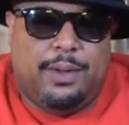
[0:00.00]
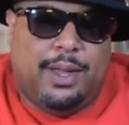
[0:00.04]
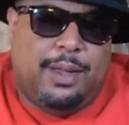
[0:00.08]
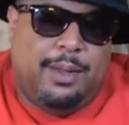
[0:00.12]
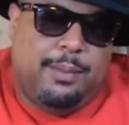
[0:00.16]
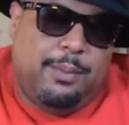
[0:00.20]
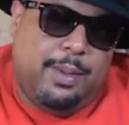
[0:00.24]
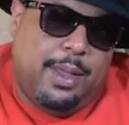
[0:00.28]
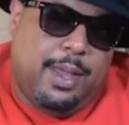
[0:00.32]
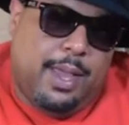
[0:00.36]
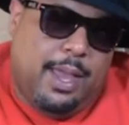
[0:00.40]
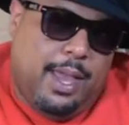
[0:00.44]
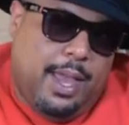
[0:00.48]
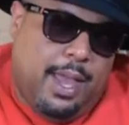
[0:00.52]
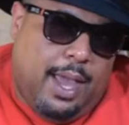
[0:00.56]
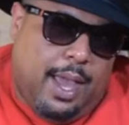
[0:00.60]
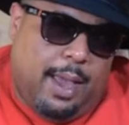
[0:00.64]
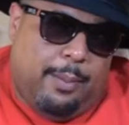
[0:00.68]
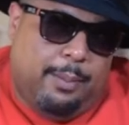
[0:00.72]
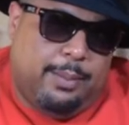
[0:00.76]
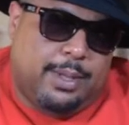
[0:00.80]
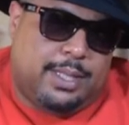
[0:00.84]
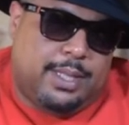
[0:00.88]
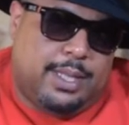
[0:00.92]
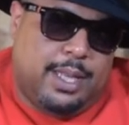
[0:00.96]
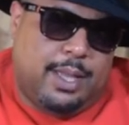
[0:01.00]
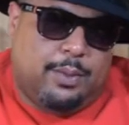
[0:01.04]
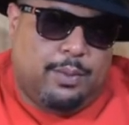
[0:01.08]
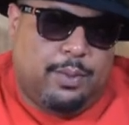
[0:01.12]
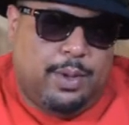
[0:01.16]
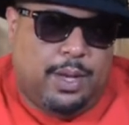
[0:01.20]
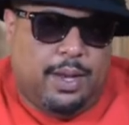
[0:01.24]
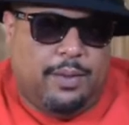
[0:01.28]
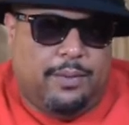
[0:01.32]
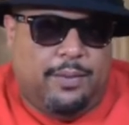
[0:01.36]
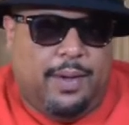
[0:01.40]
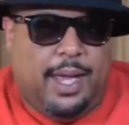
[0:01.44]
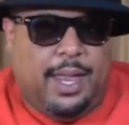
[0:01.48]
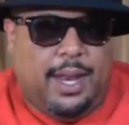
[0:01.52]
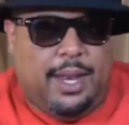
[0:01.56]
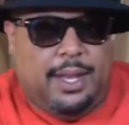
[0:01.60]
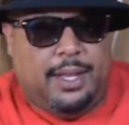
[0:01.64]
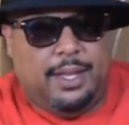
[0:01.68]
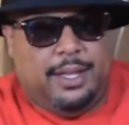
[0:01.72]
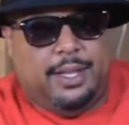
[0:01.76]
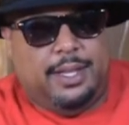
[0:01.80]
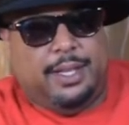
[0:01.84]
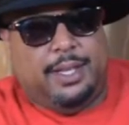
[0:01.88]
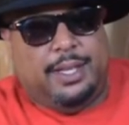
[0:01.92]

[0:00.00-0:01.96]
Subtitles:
up. I'm going to stick with Nevada.